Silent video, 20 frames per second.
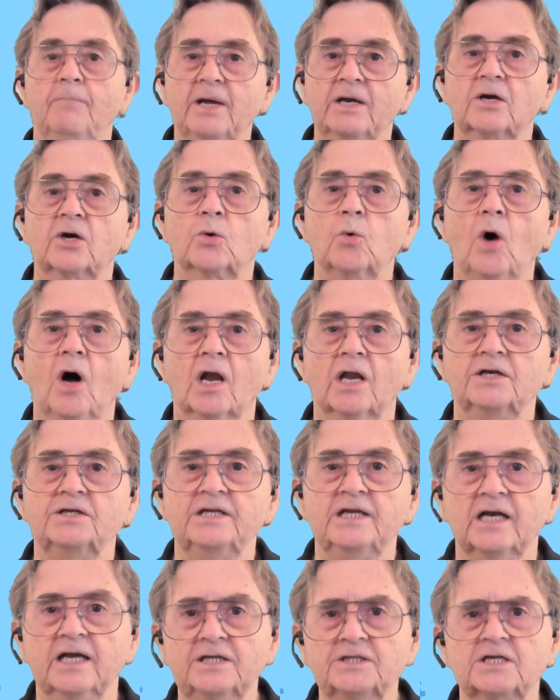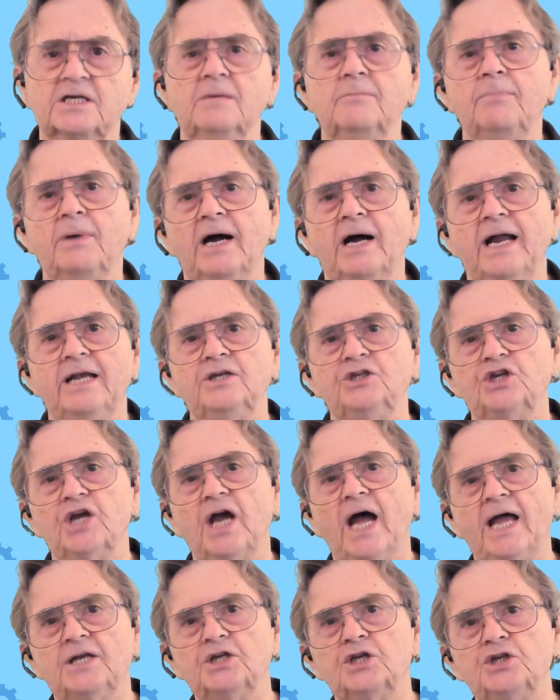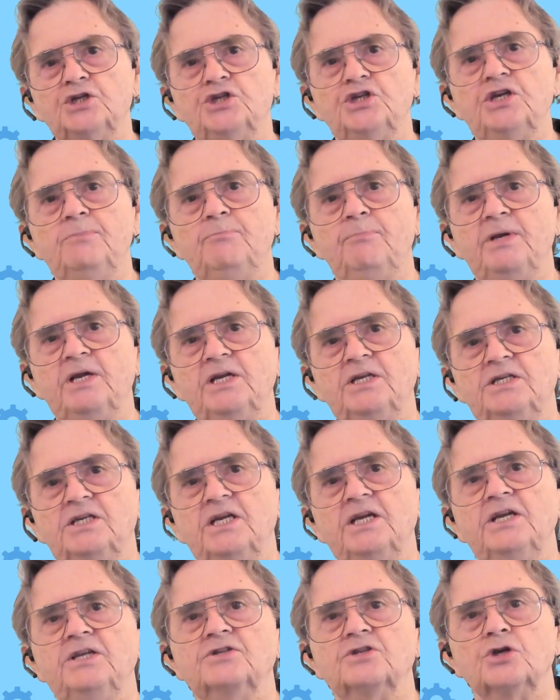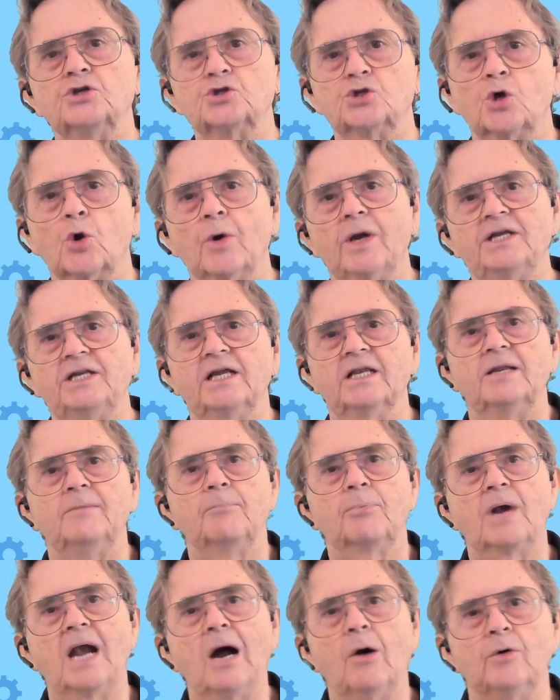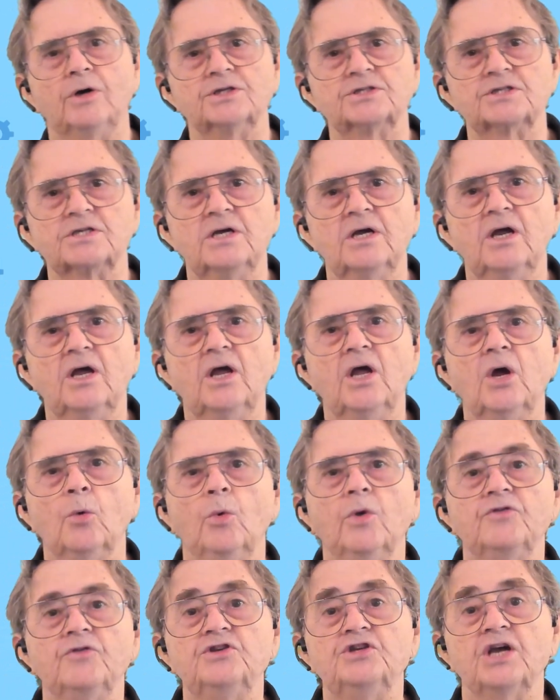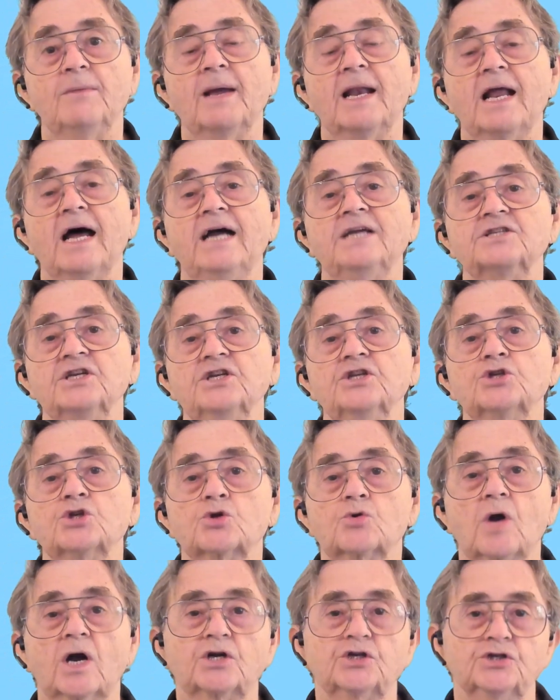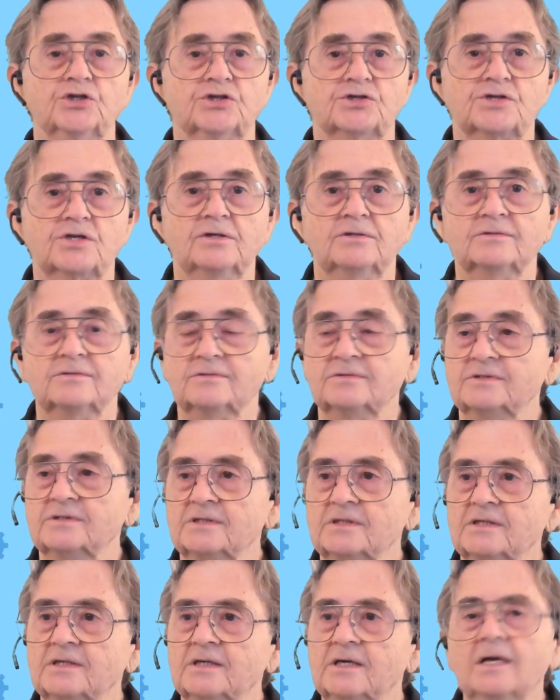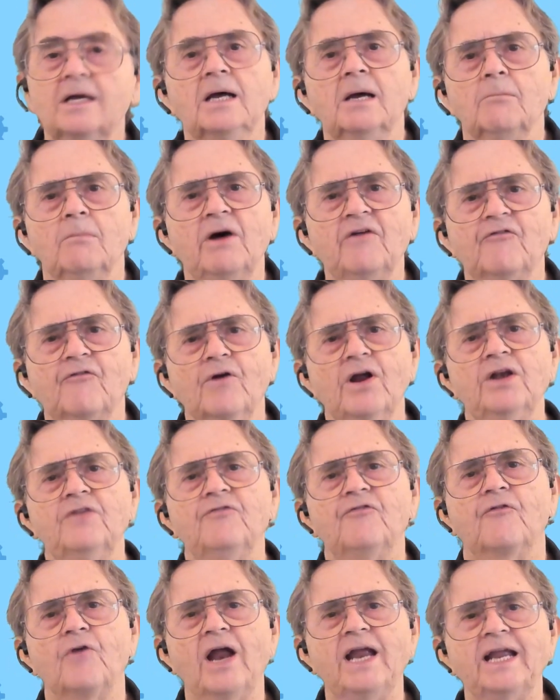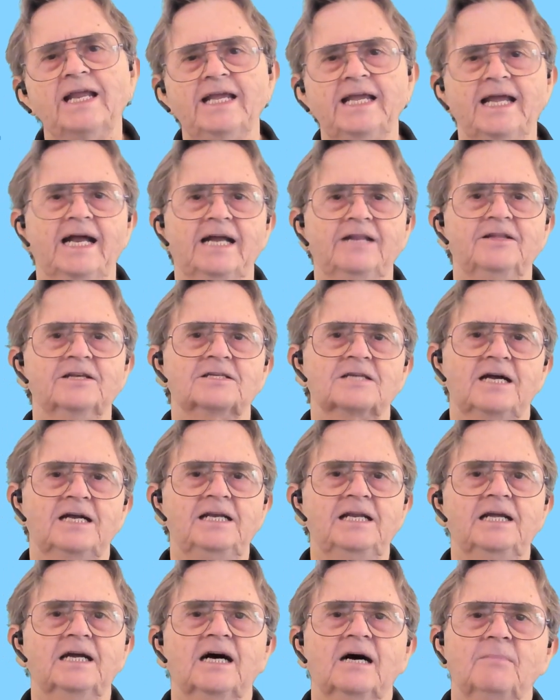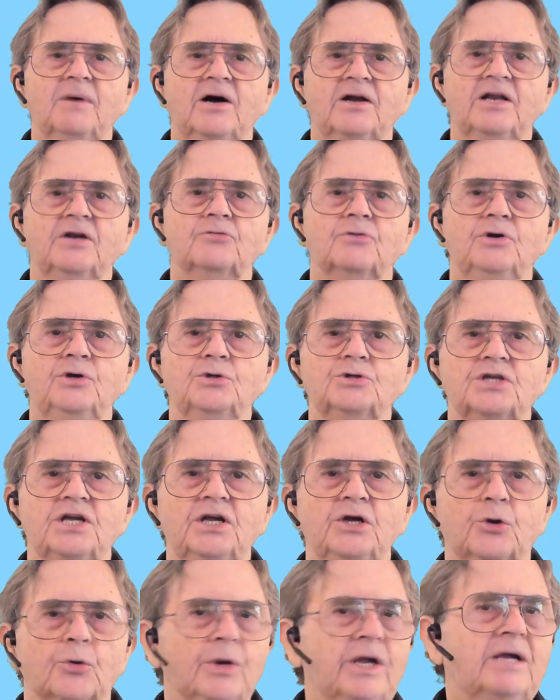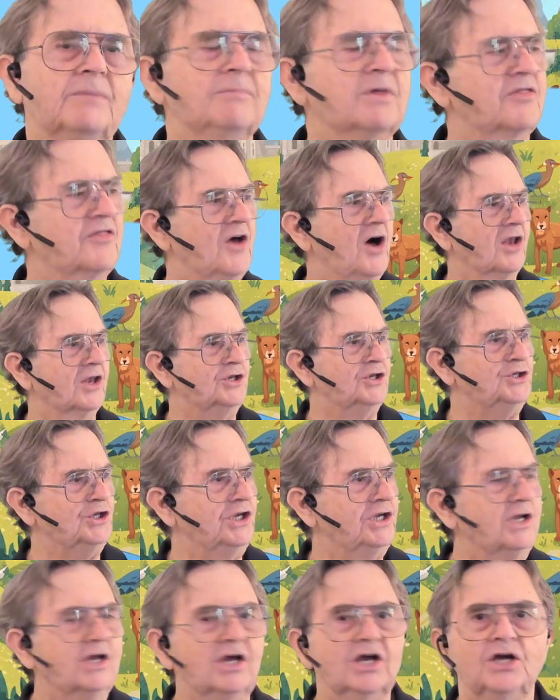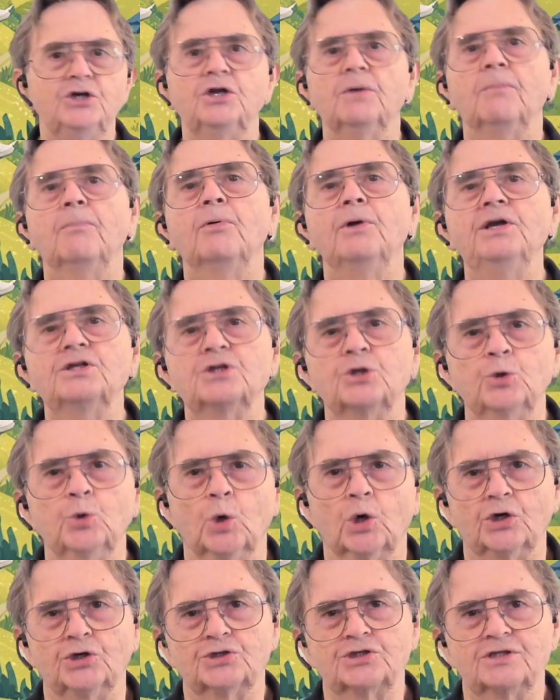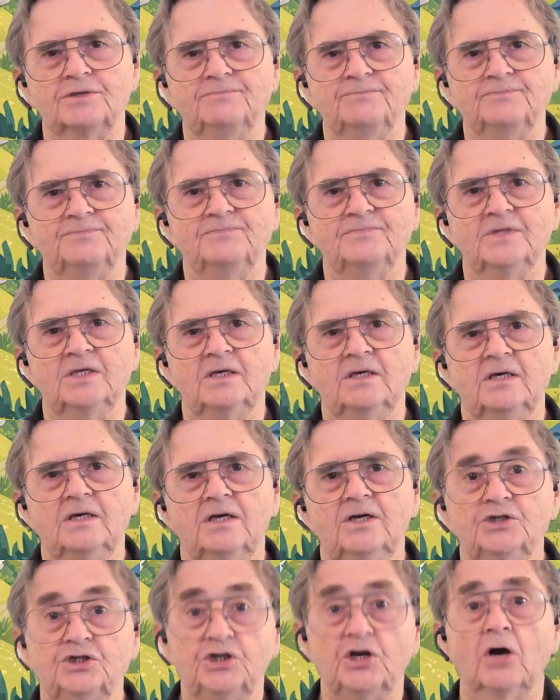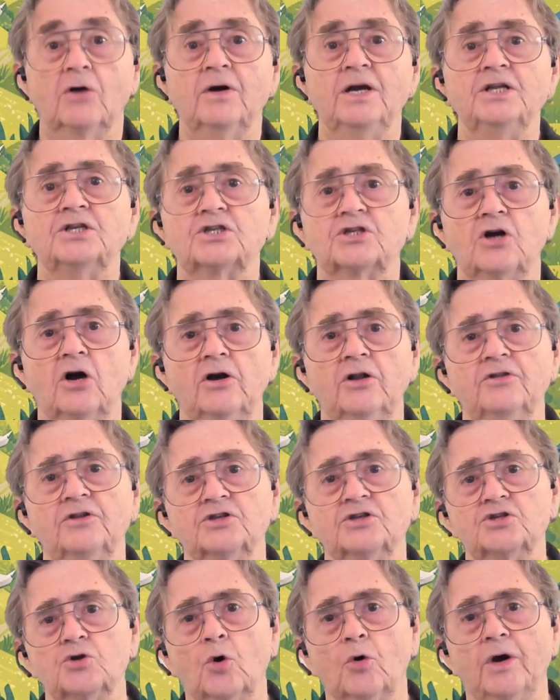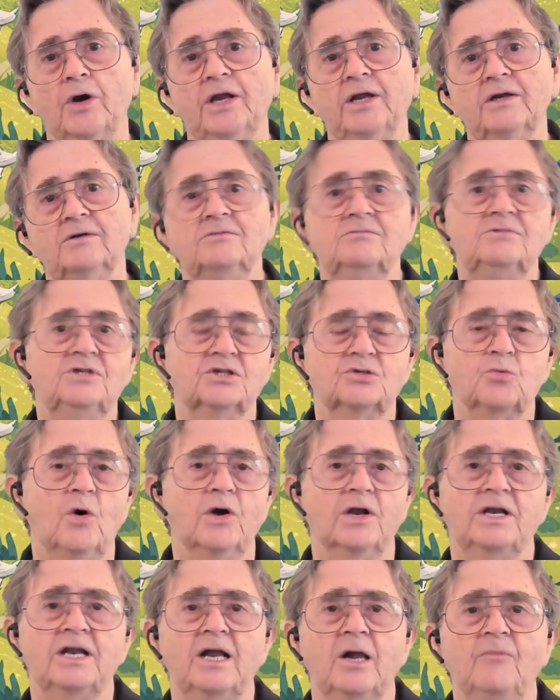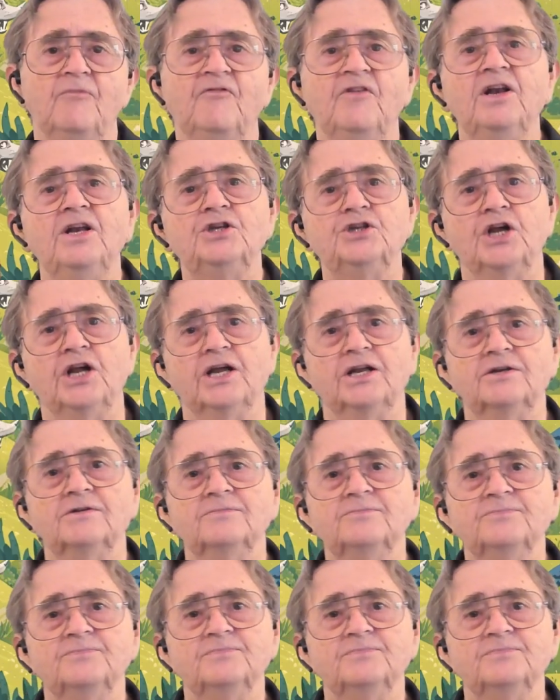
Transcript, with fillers: better quality, let's combine ChatGPT's storytelling prowess with Gemini's instructions. My friend Frankie had this idea about introducing Greek mythology to preschoolers. She'd already started the story and just wanted help finishing it.